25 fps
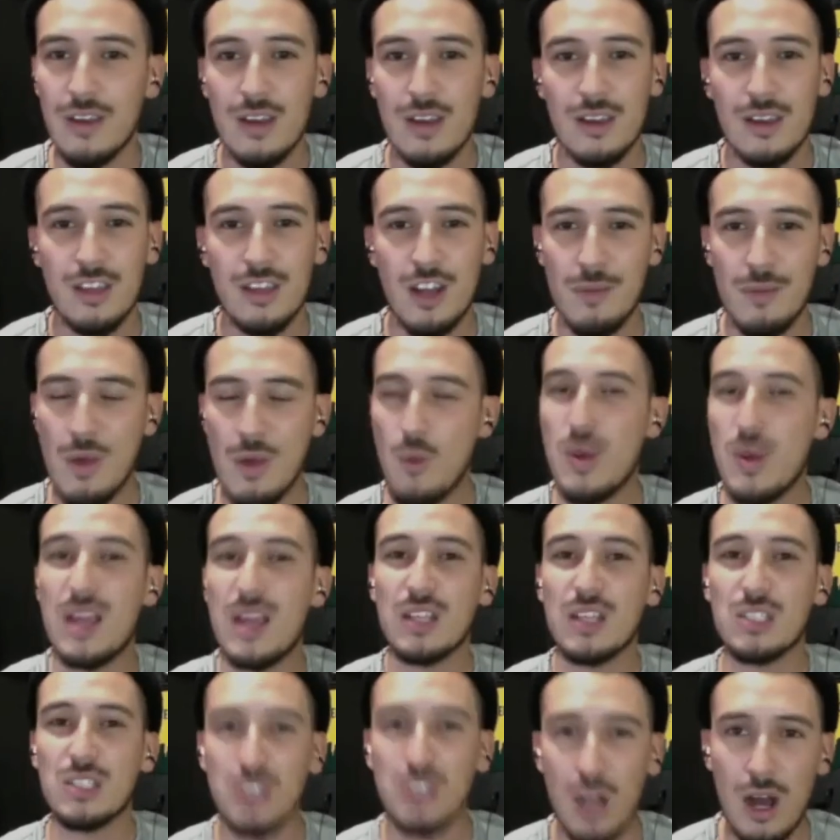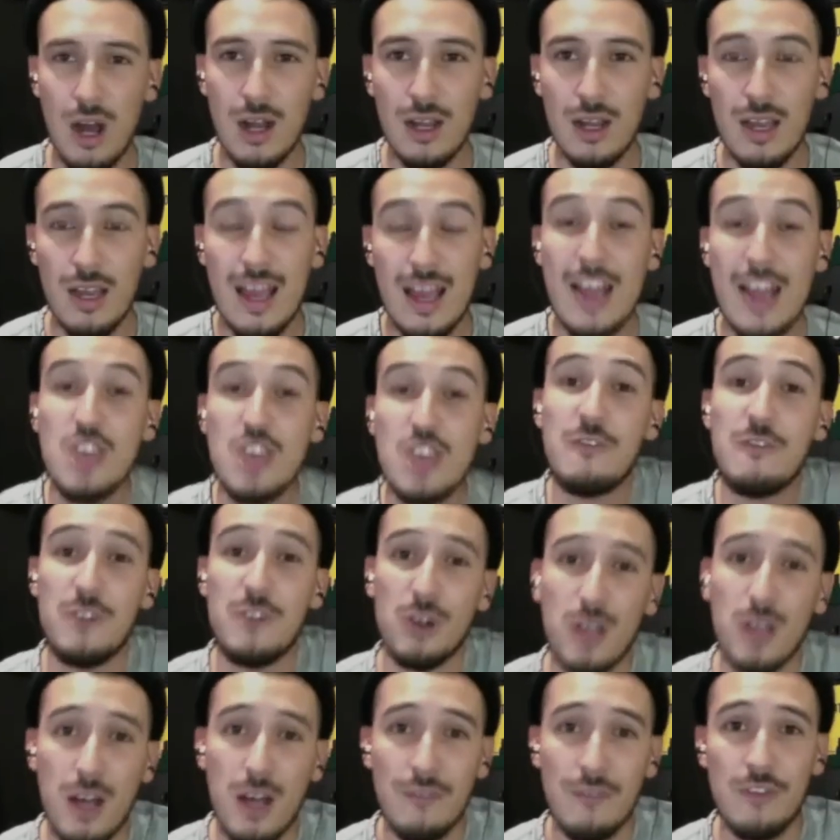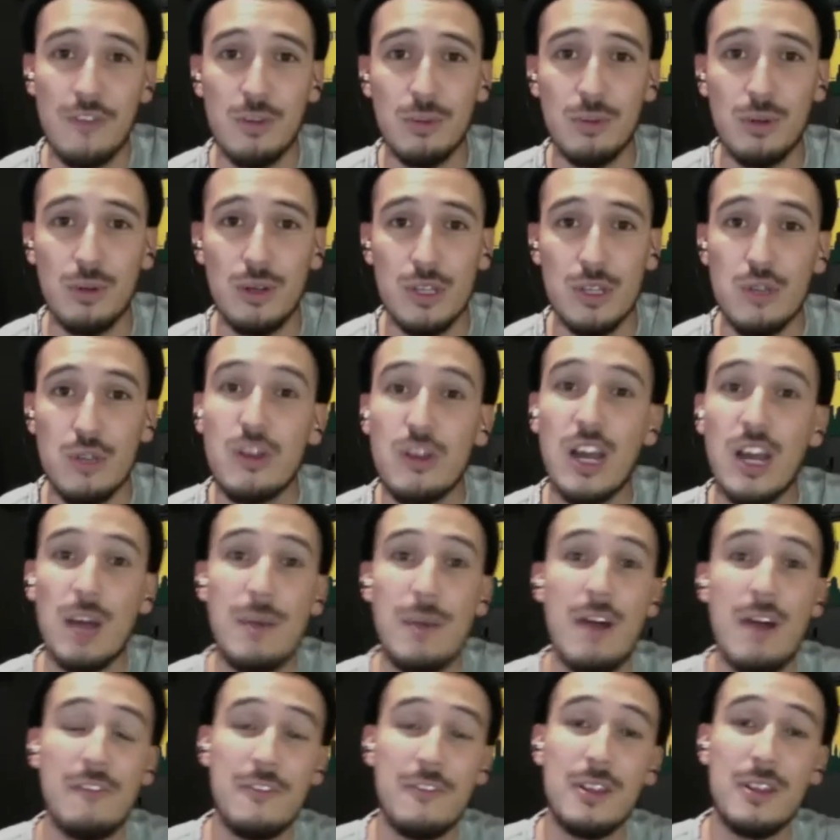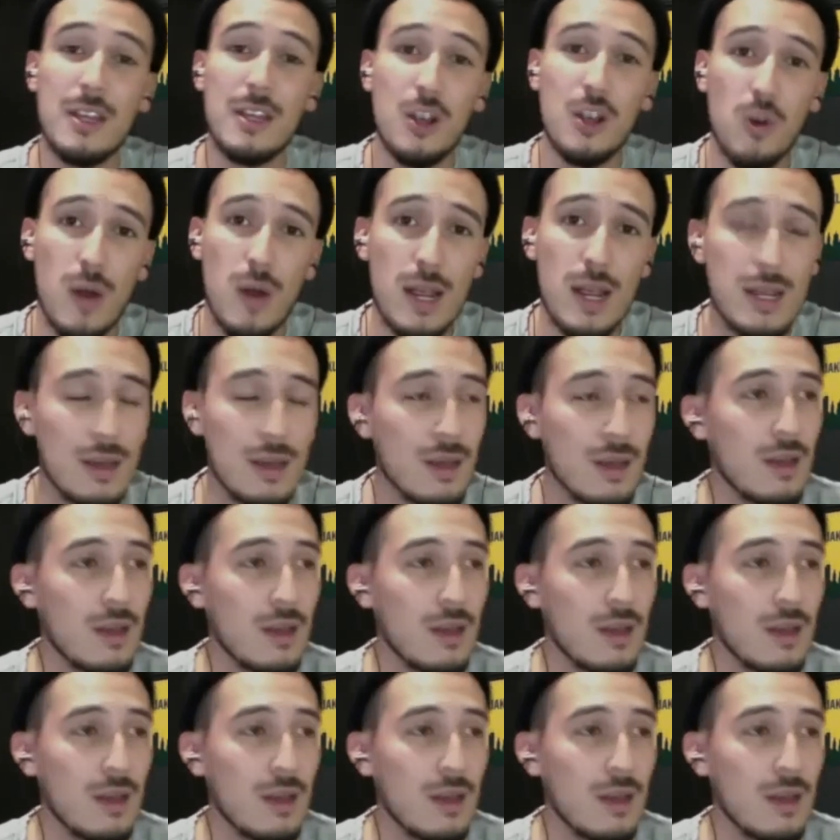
You know what I mean? We could talk, and you feel comfortable, and you come out feeling great.